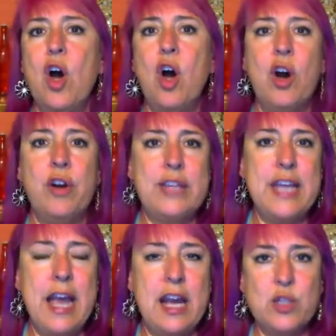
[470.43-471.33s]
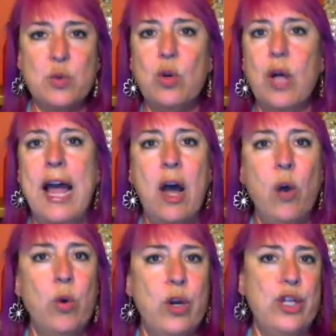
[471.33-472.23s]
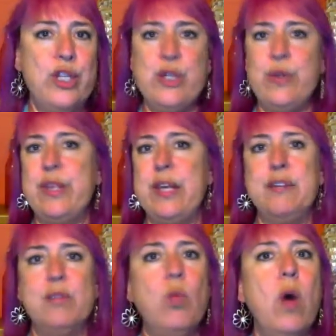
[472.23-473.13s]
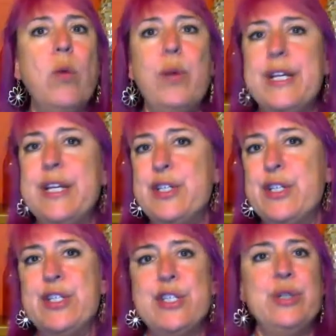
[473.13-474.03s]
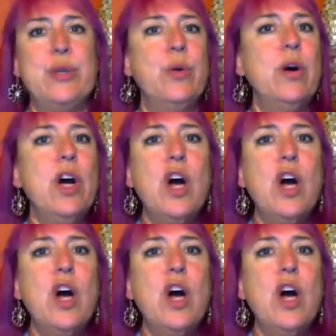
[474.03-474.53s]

are the actual how we're going to do things, what we need to do,